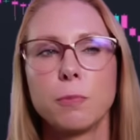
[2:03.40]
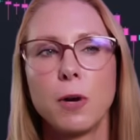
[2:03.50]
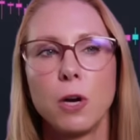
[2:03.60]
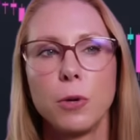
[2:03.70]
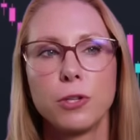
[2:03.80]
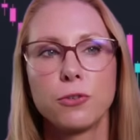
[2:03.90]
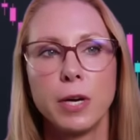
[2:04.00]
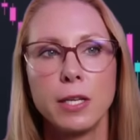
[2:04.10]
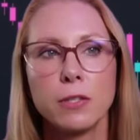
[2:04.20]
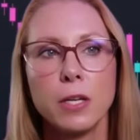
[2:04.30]
bar with
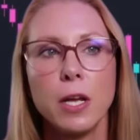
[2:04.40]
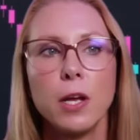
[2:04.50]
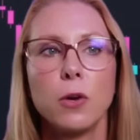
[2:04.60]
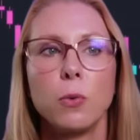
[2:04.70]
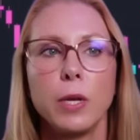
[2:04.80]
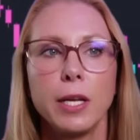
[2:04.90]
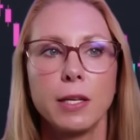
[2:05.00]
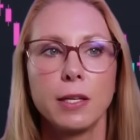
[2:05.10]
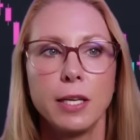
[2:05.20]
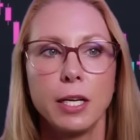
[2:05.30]
trend,
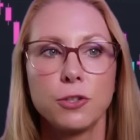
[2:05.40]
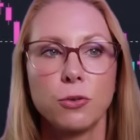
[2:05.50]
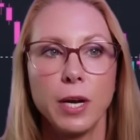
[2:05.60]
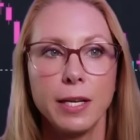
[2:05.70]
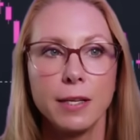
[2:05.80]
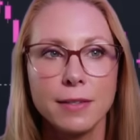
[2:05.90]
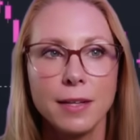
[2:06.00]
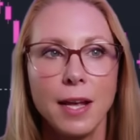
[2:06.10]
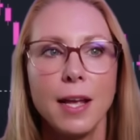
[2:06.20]
we need a trend,